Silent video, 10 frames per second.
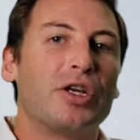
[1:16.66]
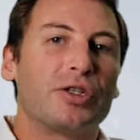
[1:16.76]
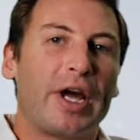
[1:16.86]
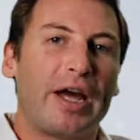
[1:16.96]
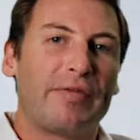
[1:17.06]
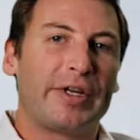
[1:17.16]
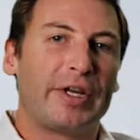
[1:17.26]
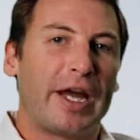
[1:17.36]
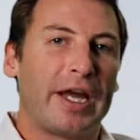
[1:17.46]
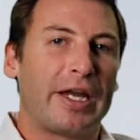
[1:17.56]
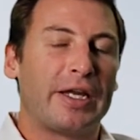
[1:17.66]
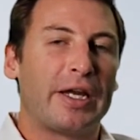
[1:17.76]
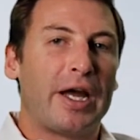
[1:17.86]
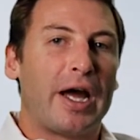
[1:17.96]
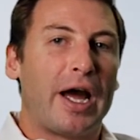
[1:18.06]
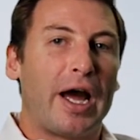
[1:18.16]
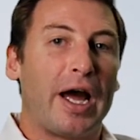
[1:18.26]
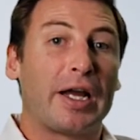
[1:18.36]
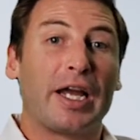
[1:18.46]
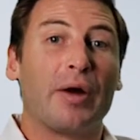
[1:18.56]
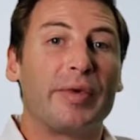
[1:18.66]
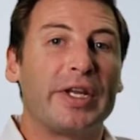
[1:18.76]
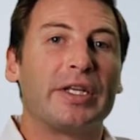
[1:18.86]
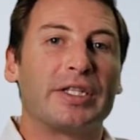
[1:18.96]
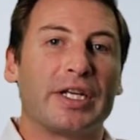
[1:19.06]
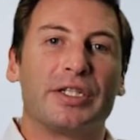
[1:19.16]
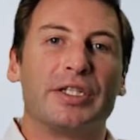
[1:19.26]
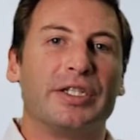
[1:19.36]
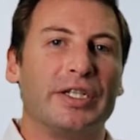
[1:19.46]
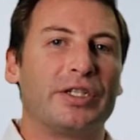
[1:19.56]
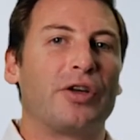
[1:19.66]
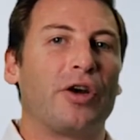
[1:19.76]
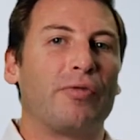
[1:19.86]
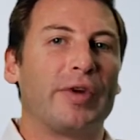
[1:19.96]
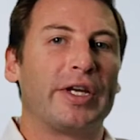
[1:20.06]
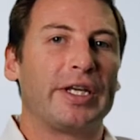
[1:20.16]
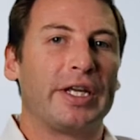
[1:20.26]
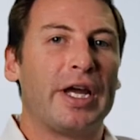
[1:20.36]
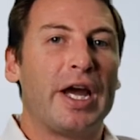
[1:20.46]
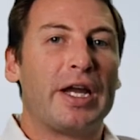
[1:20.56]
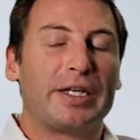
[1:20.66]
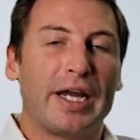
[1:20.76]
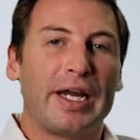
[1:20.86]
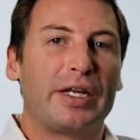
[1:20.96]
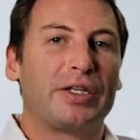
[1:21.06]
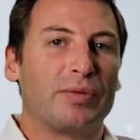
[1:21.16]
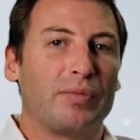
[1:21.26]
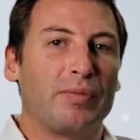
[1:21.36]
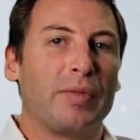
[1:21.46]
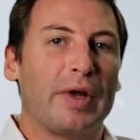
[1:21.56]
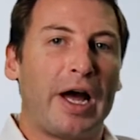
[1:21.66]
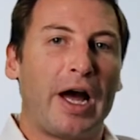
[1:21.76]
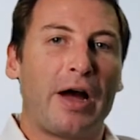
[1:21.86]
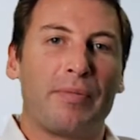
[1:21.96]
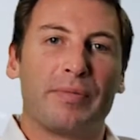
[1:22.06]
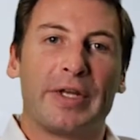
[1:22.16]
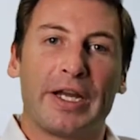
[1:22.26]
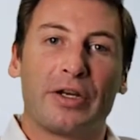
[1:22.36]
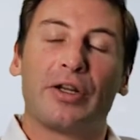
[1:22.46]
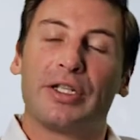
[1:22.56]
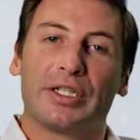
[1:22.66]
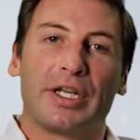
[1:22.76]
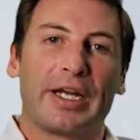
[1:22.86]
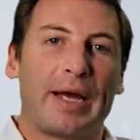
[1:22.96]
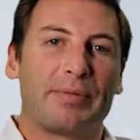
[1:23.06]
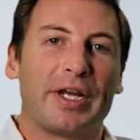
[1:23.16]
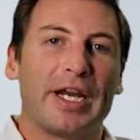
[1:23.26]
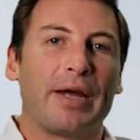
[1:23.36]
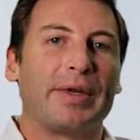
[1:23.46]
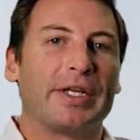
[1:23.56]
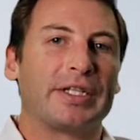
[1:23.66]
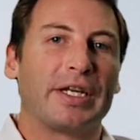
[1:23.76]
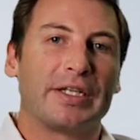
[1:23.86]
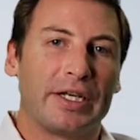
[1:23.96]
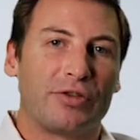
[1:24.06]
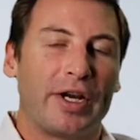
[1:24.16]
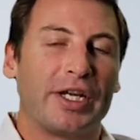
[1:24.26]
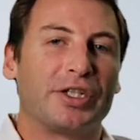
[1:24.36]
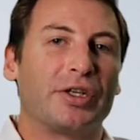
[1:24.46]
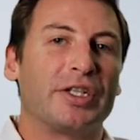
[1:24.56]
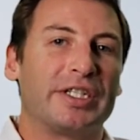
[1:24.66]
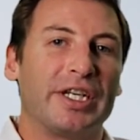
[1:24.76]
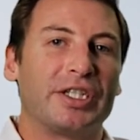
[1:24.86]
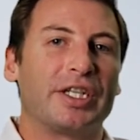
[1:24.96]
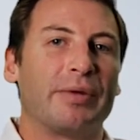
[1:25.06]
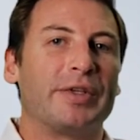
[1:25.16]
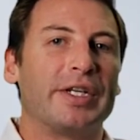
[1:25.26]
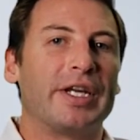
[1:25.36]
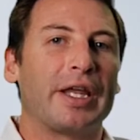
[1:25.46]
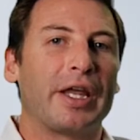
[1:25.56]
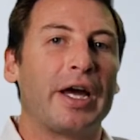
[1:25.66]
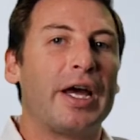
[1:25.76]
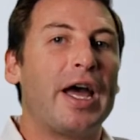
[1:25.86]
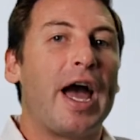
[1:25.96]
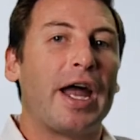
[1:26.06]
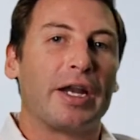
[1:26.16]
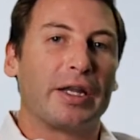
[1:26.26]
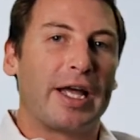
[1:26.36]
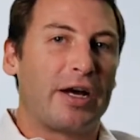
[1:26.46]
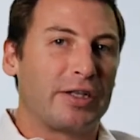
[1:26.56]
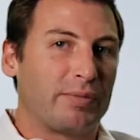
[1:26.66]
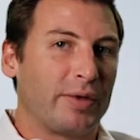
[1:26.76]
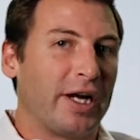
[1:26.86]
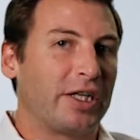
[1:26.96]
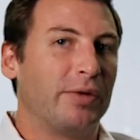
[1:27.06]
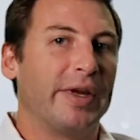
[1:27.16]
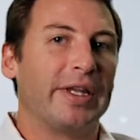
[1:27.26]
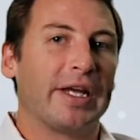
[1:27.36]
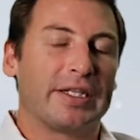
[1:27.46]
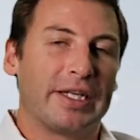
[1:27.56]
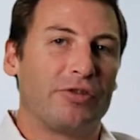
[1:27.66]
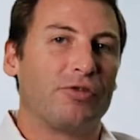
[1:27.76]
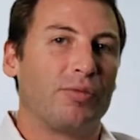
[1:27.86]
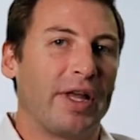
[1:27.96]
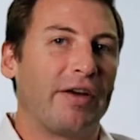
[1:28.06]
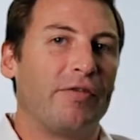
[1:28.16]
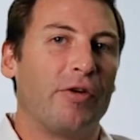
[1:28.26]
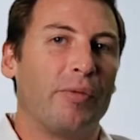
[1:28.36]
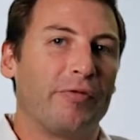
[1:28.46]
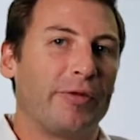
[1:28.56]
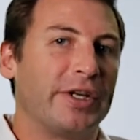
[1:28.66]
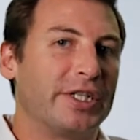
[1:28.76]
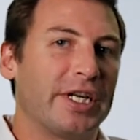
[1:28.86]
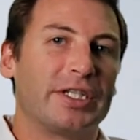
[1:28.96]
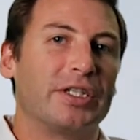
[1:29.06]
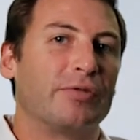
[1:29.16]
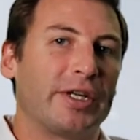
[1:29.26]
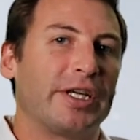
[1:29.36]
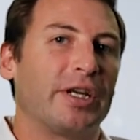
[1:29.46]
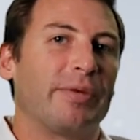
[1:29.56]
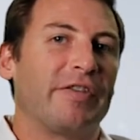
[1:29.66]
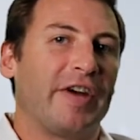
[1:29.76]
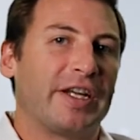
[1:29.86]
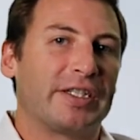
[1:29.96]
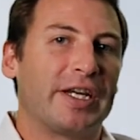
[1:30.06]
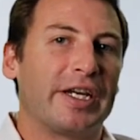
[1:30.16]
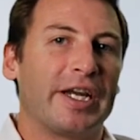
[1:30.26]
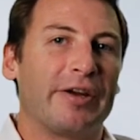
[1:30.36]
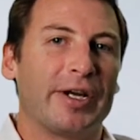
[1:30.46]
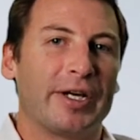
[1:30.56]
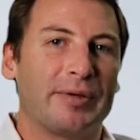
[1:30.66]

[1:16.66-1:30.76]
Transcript: So having a company such as Cisco really take some technologies like AppDynamics and tetration, stitch them together and allow Splunk to be that central platform for ingest is really going to be a fascinating area.